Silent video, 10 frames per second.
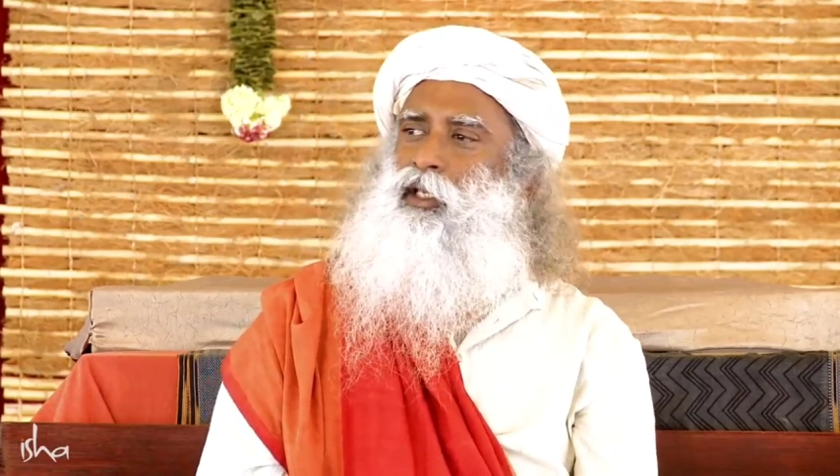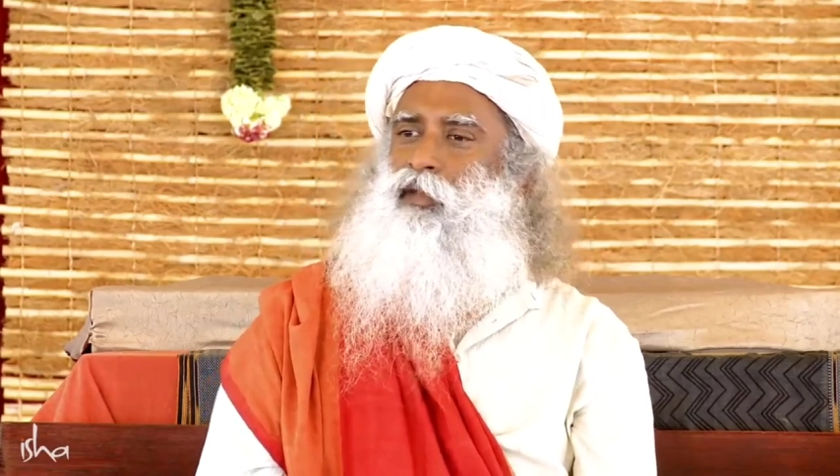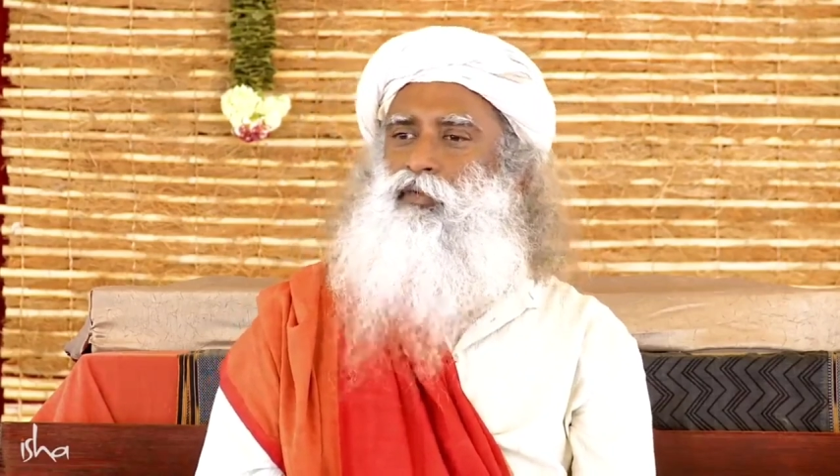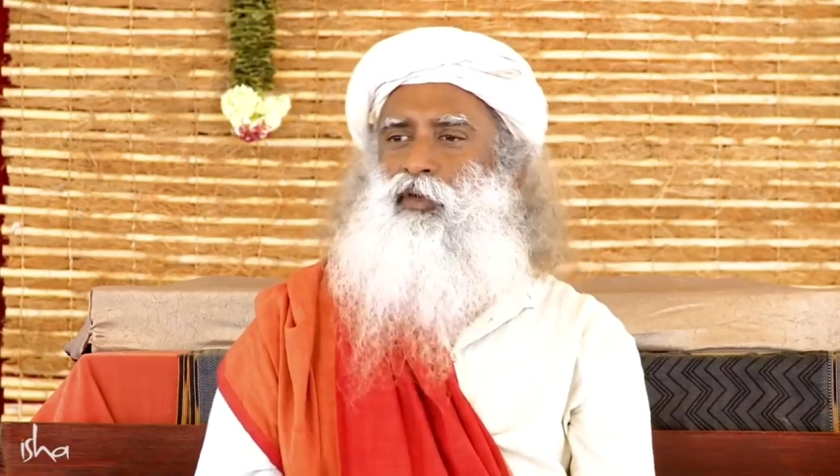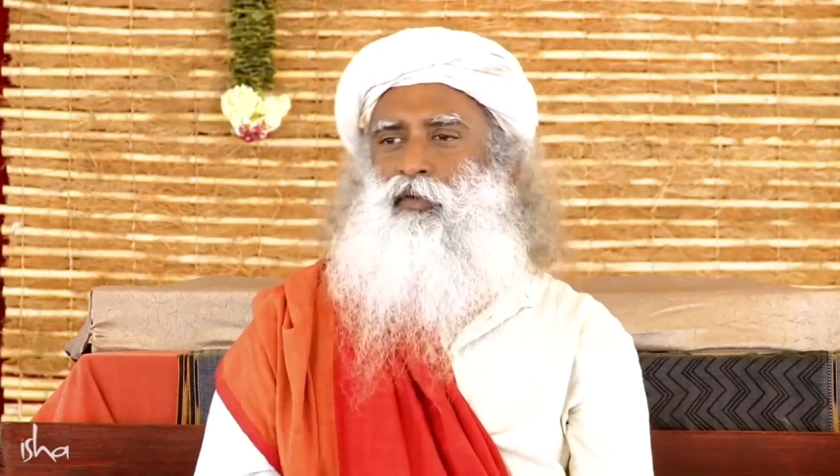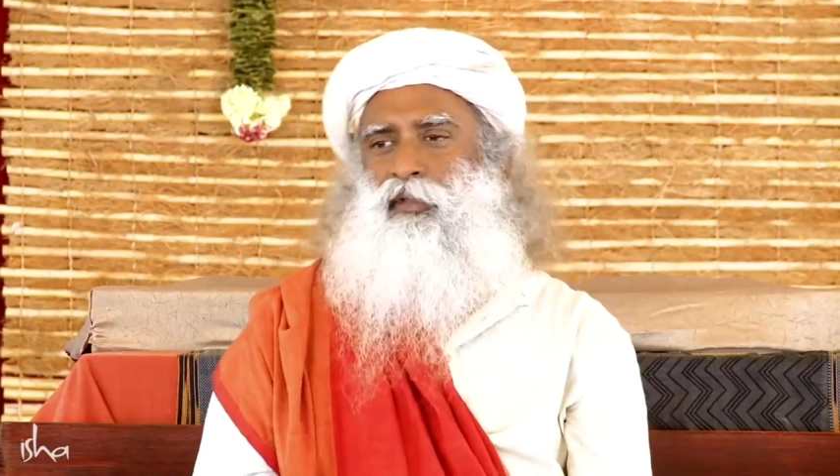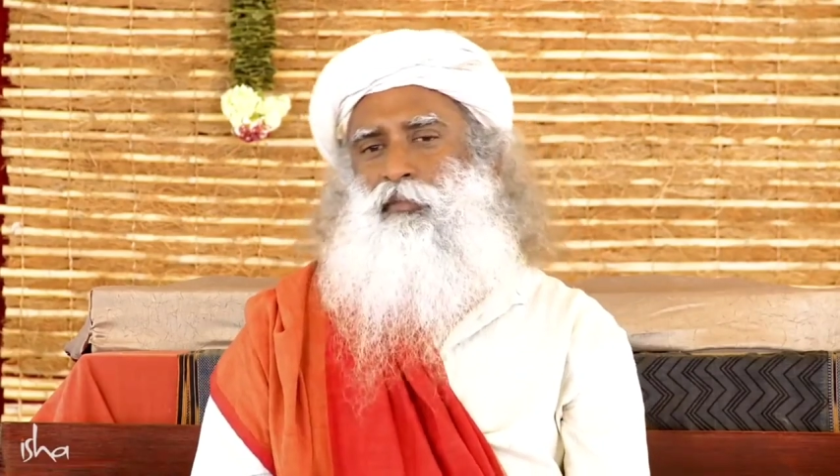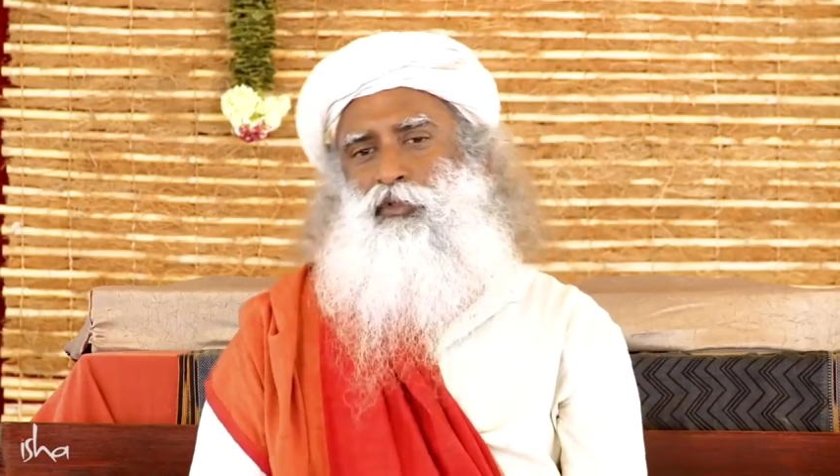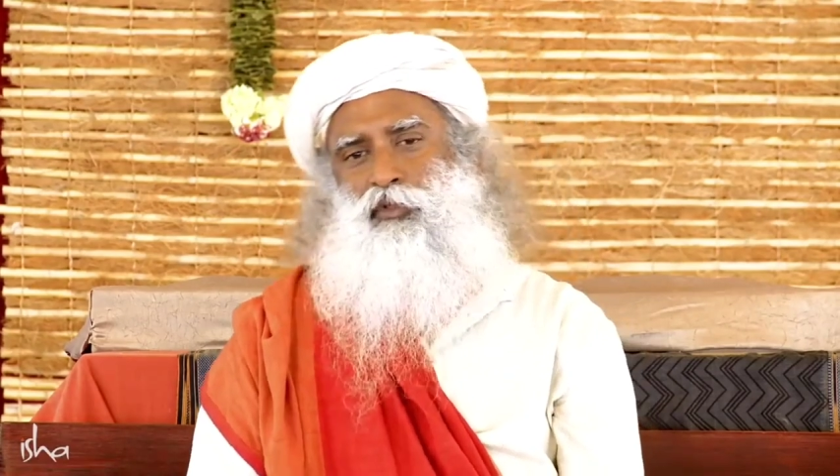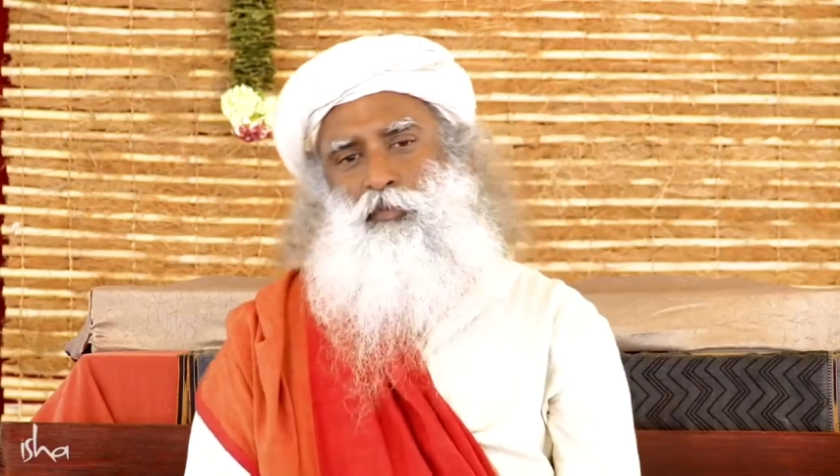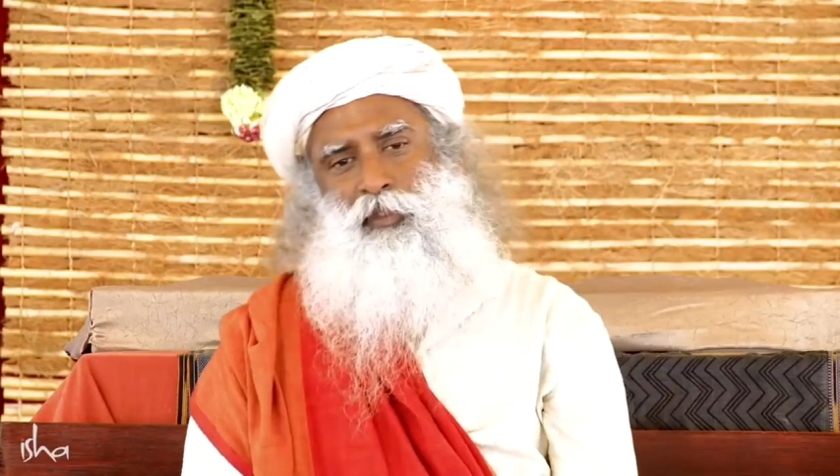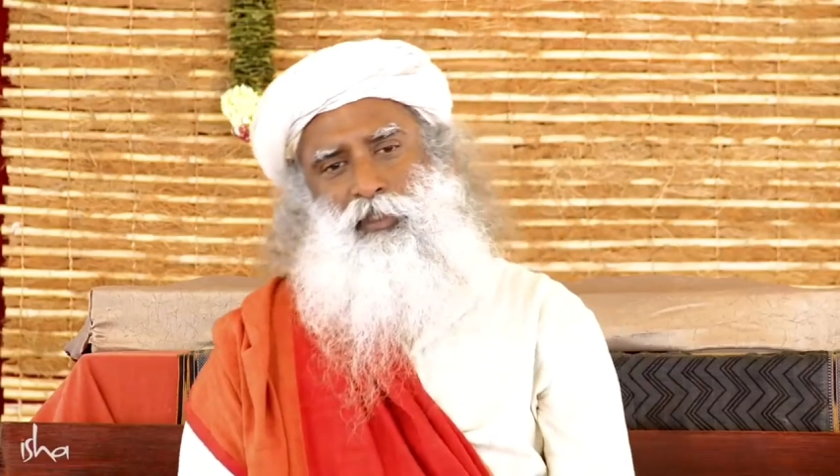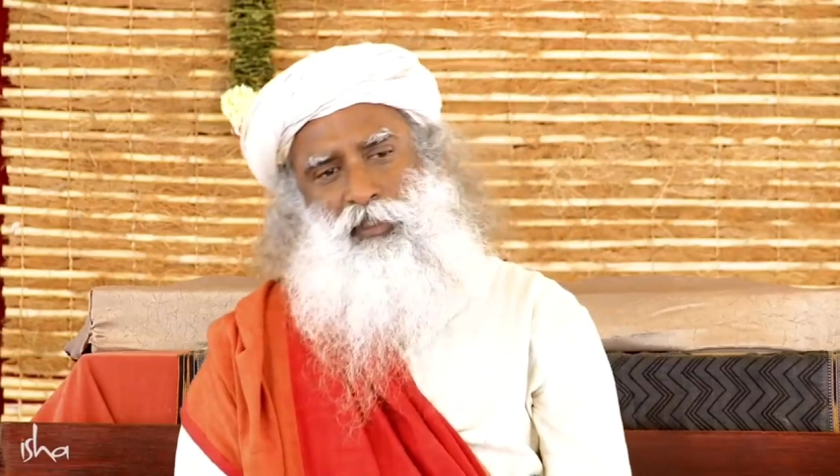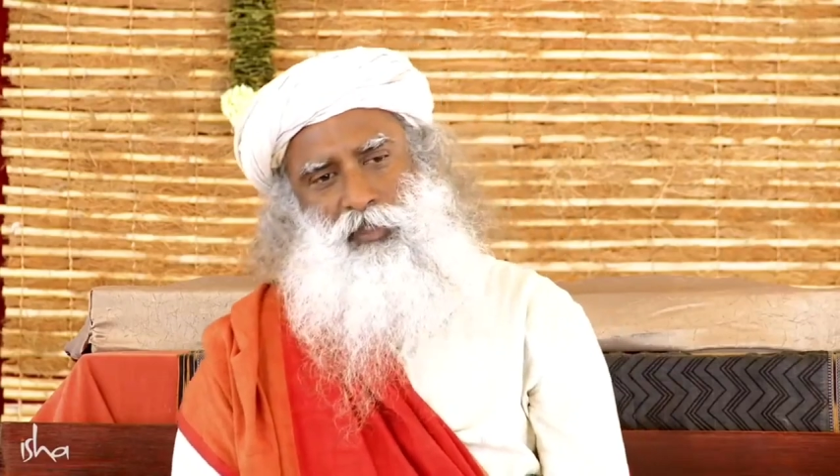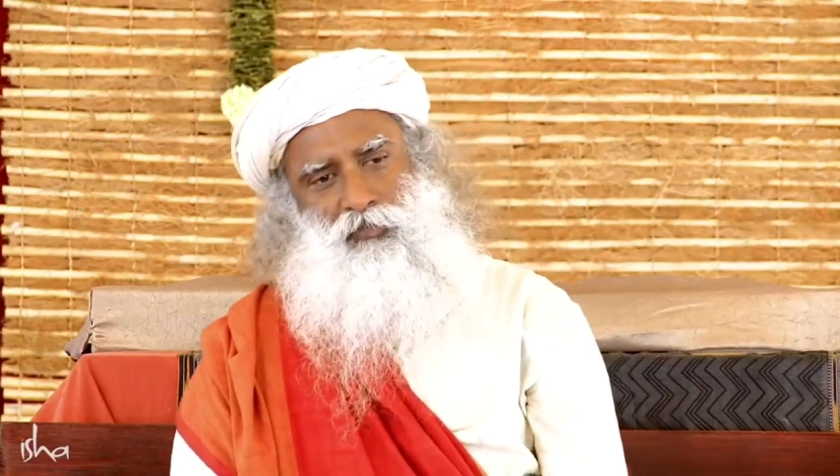if you give them two
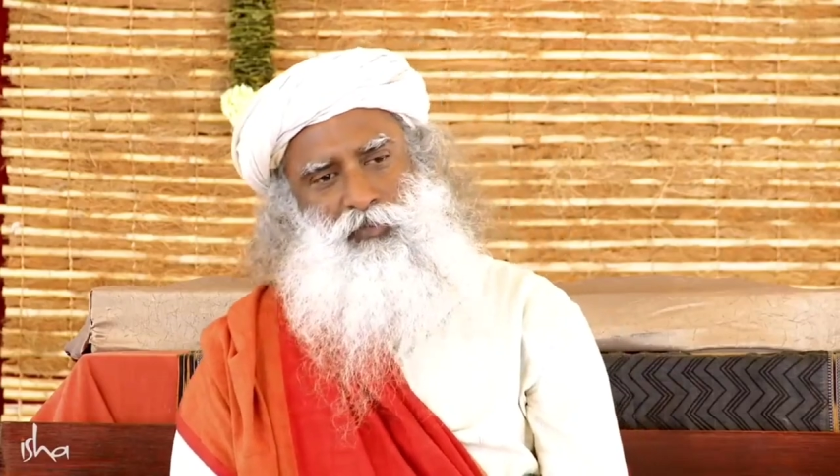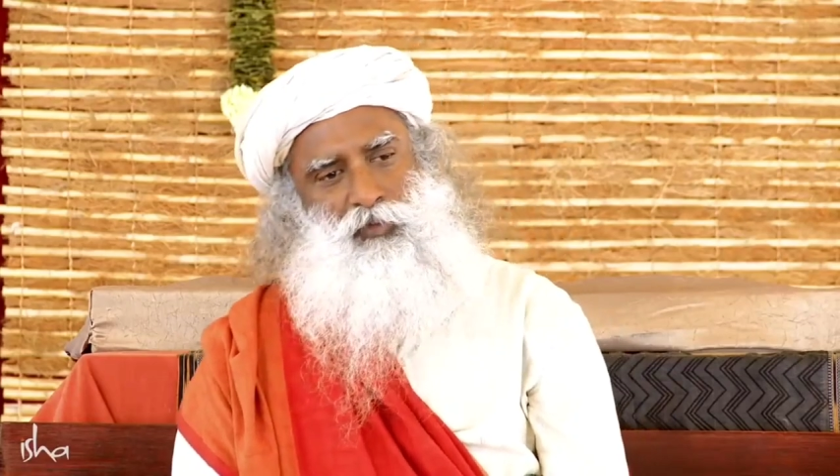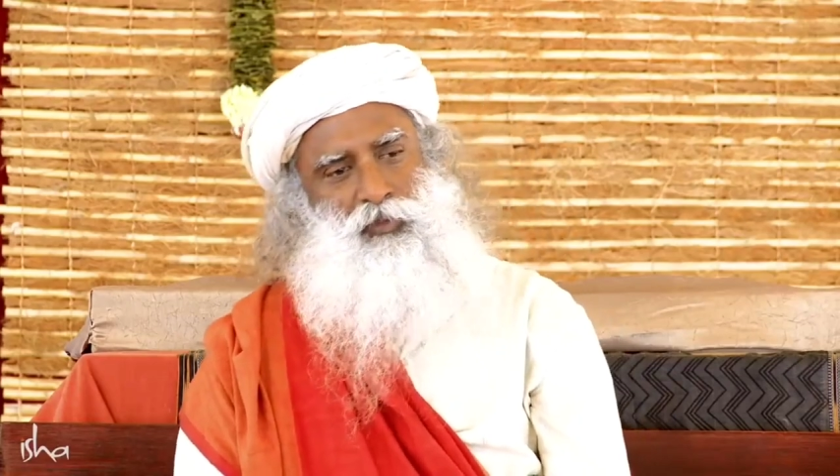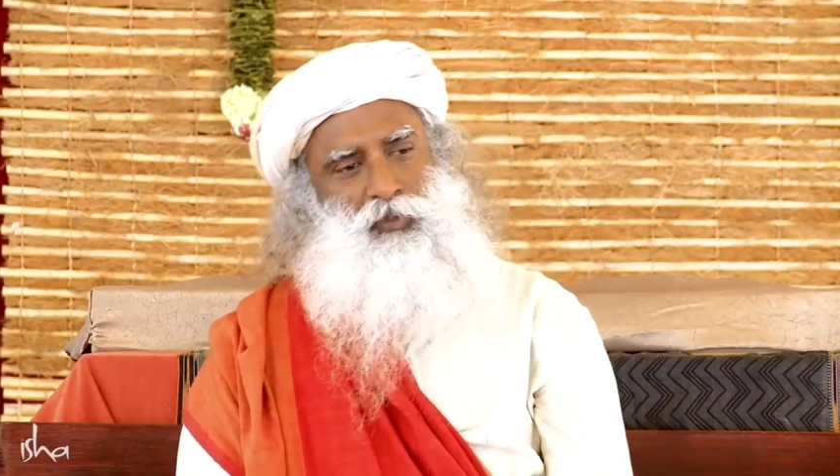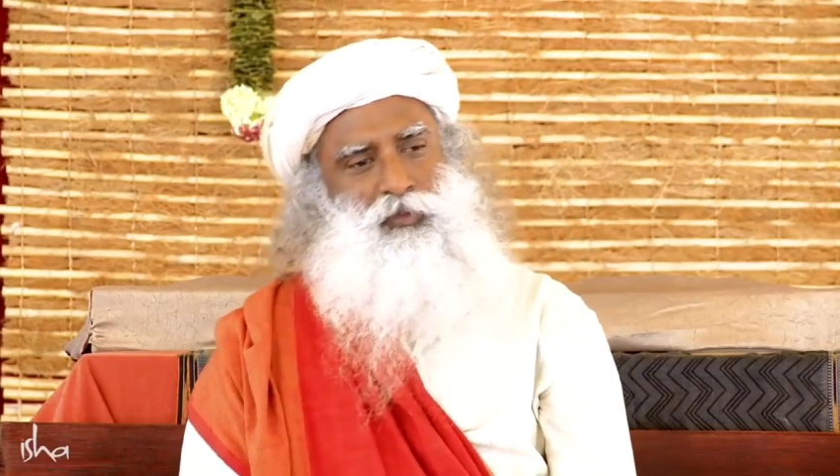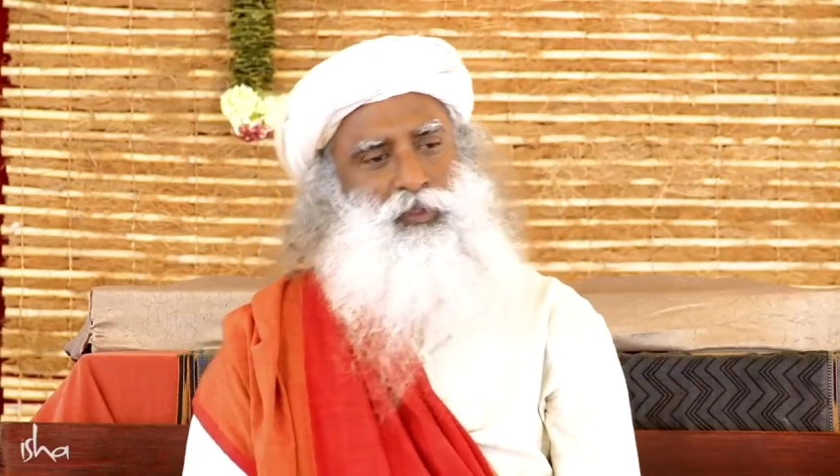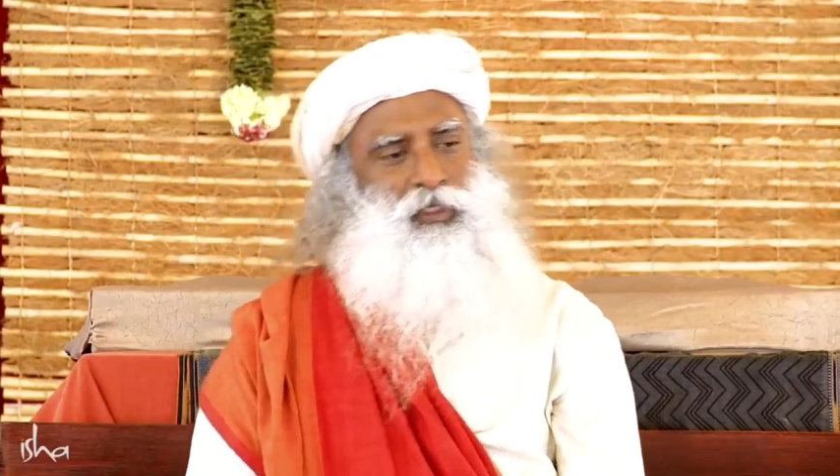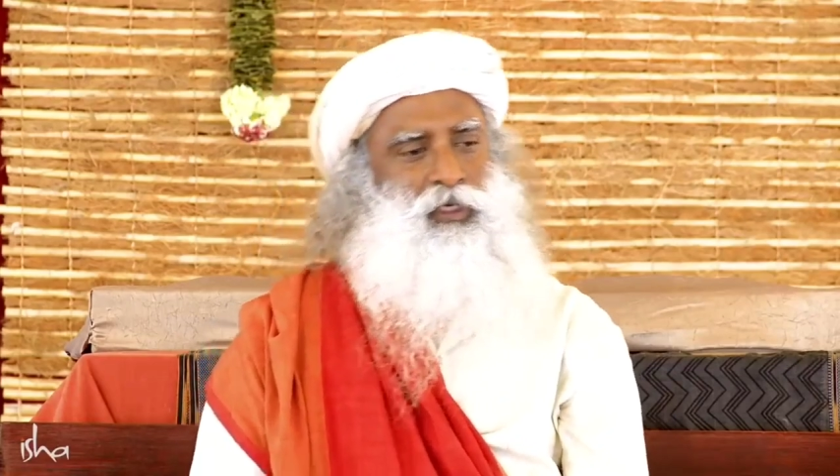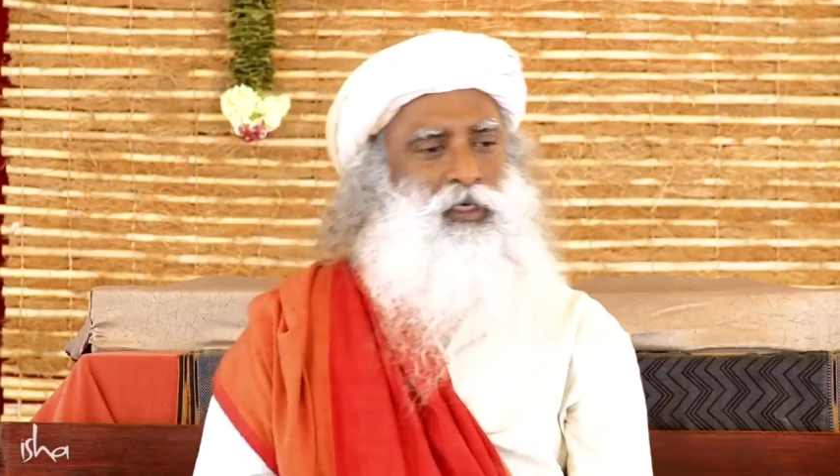pieces of wood using